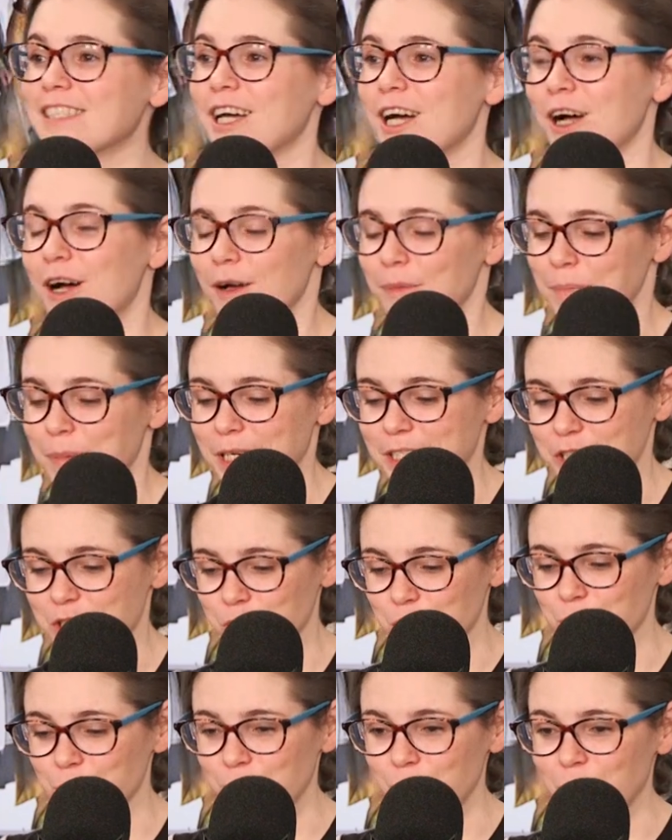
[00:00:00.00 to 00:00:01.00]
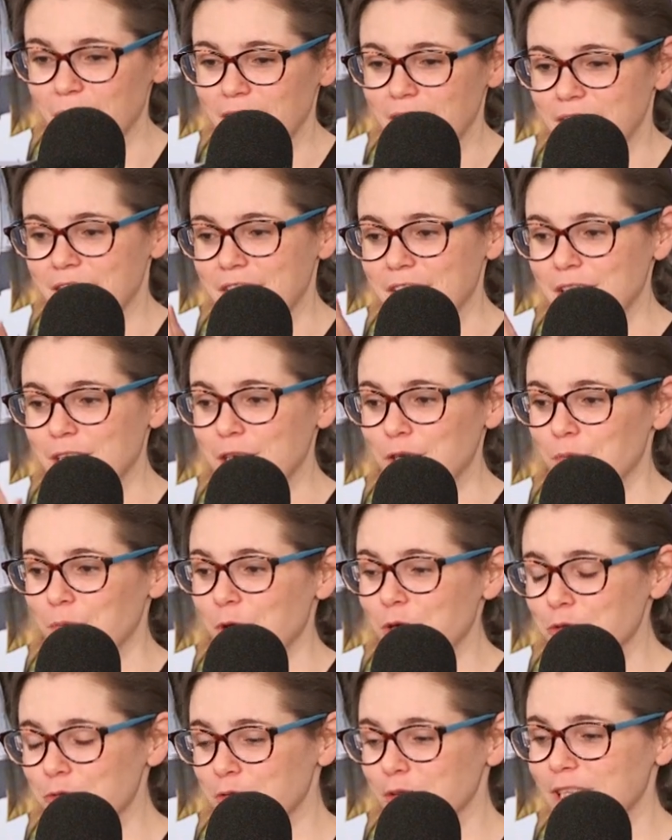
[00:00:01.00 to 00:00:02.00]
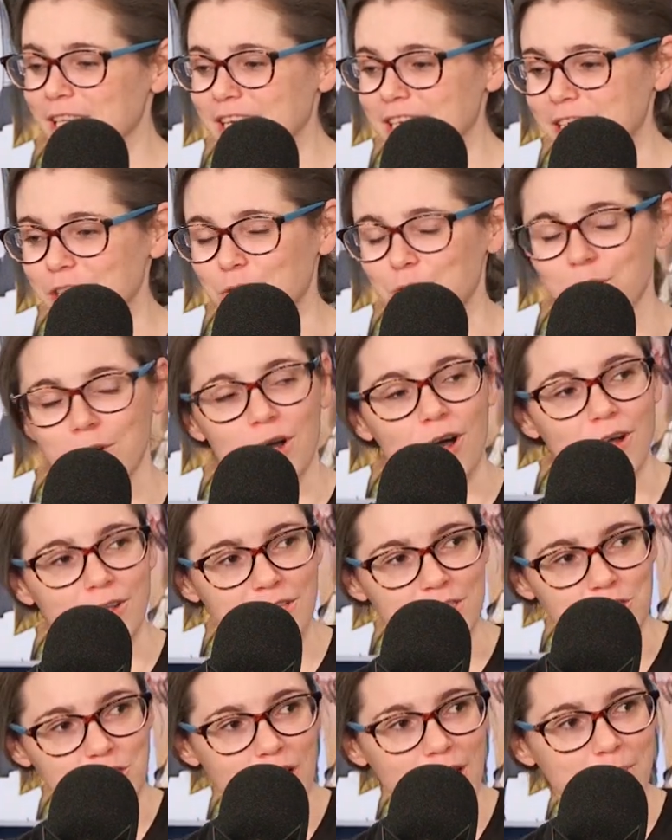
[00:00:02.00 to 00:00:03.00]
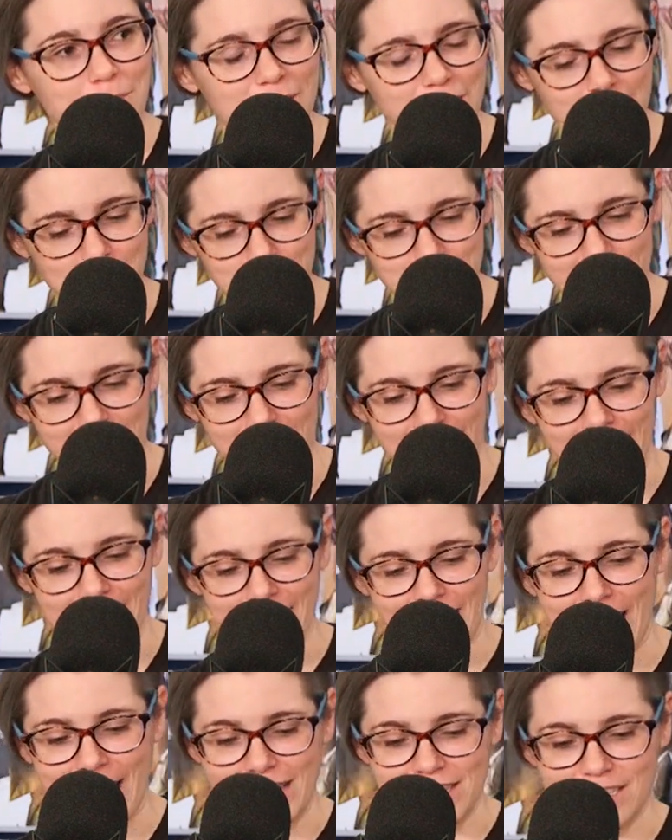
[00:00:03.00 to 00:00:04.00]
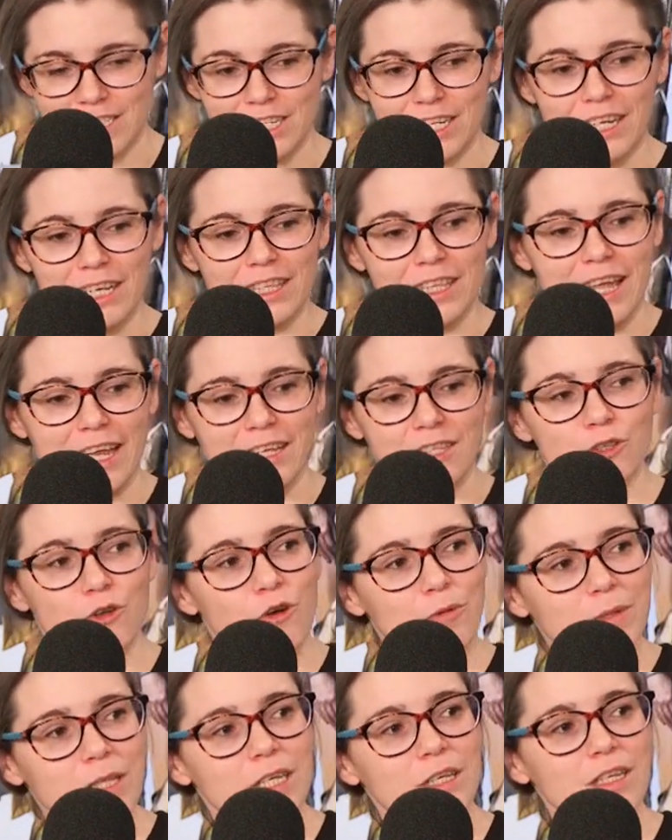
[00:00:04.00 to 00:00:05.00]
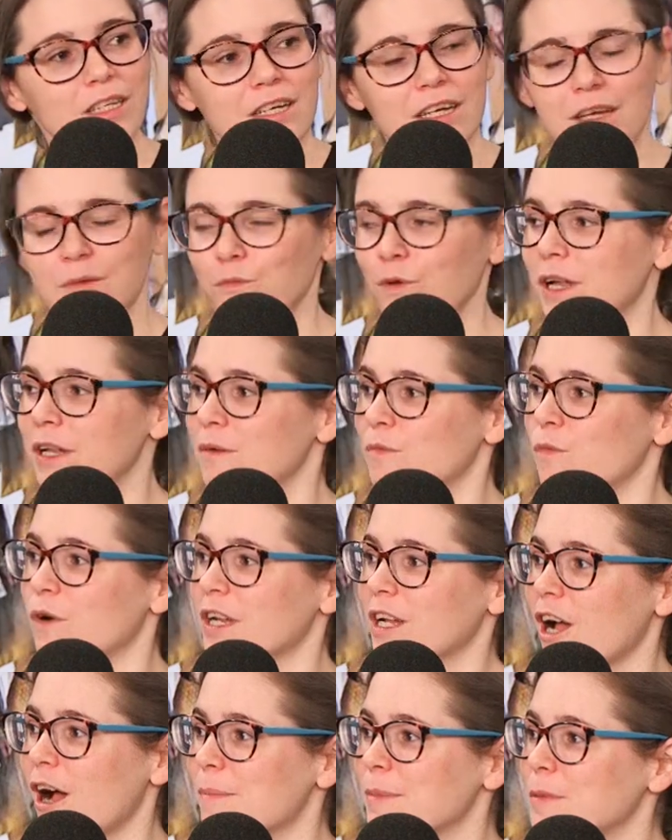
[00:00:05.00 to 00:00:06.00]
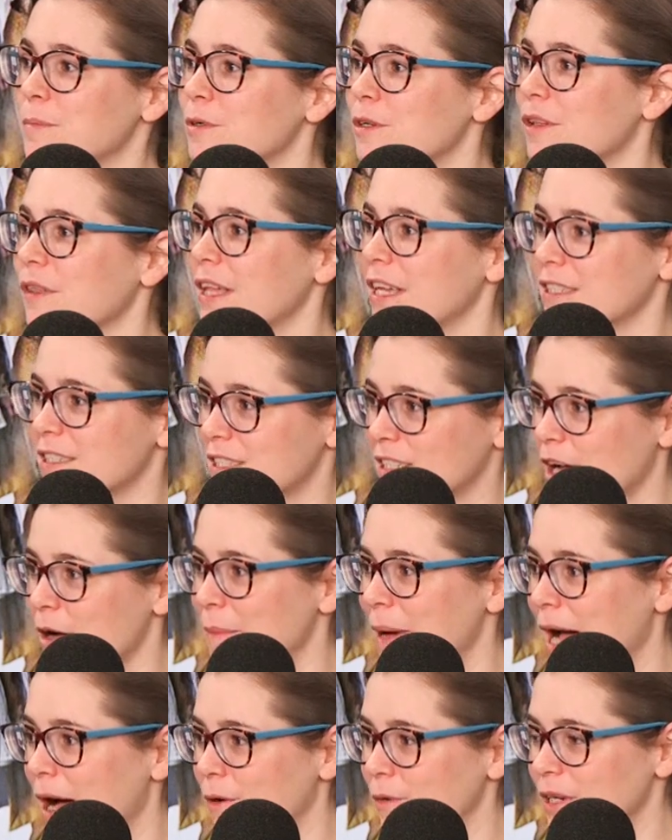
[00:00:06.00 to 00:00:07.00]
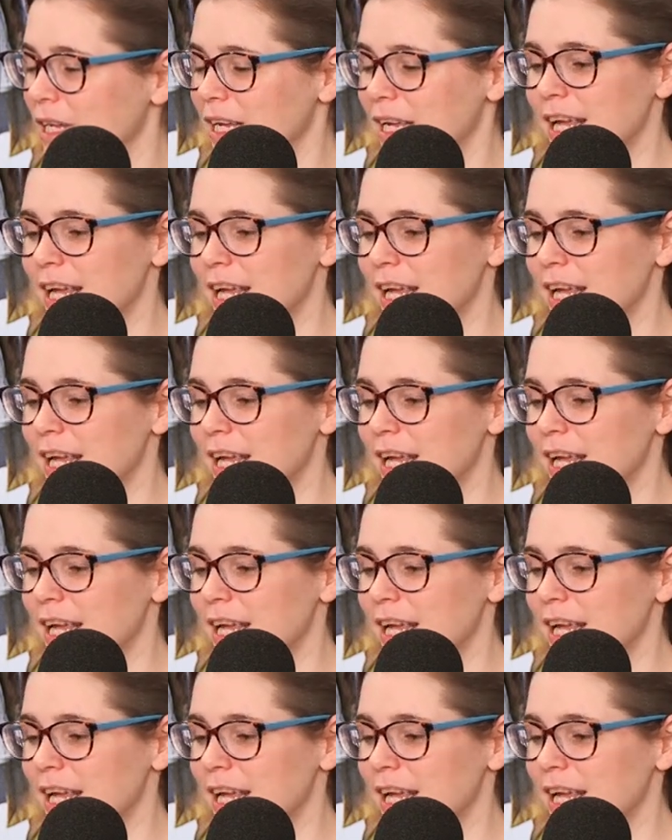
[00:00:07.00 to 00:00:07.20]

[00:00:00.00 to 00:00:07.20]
Uh, but to the wonderful lady who called the shop the other day and asked, like, normally when when comic book things come out,